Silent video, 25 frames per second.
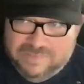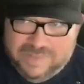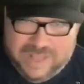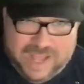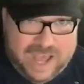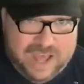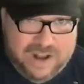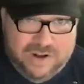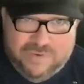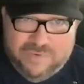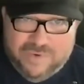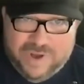
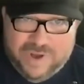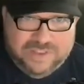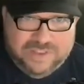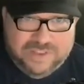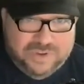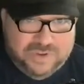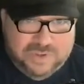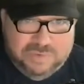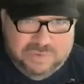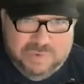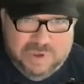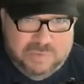I don't
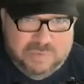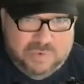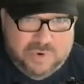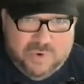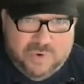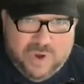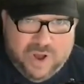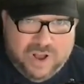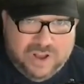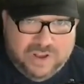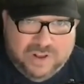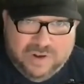those
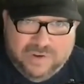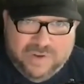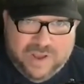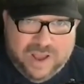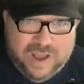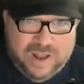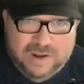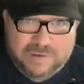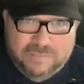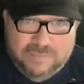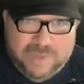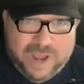people walking
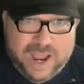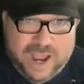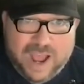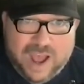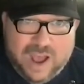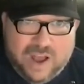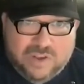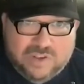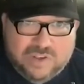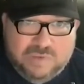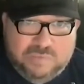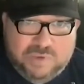around in my
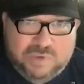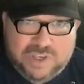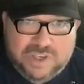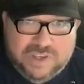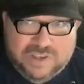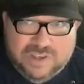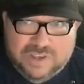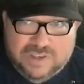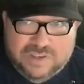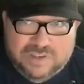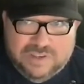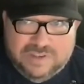house
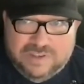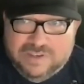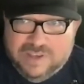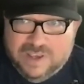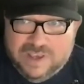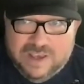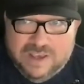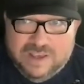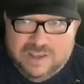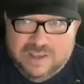because,